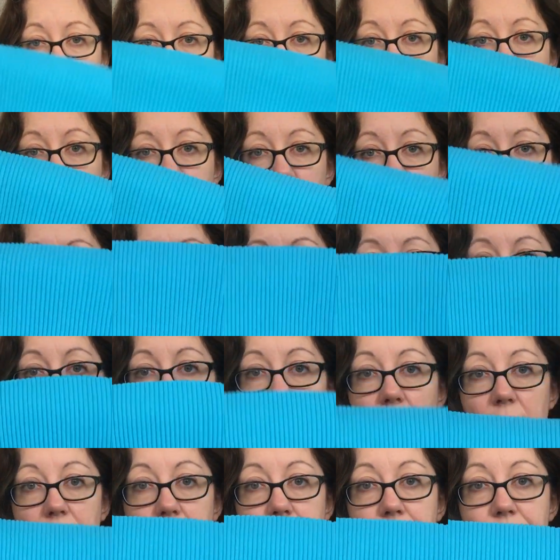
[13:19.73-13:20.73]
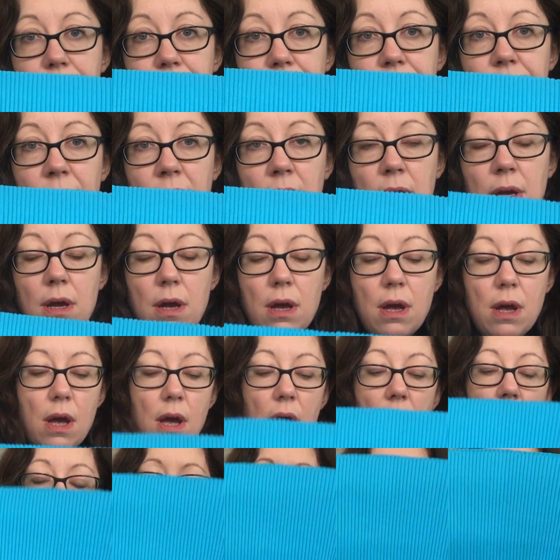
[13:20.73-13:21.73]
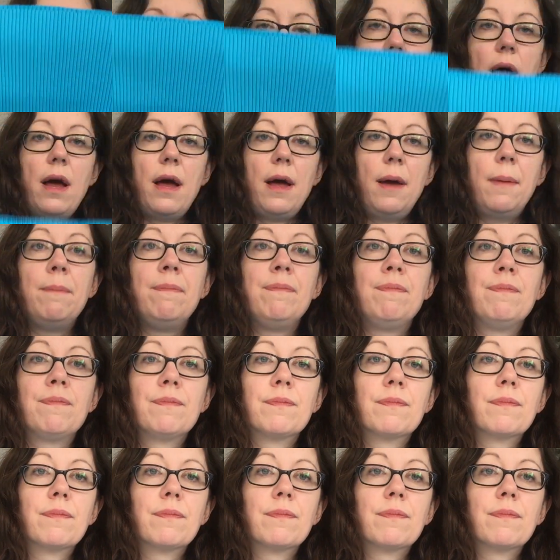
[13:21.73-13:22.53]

comes when you buy it. I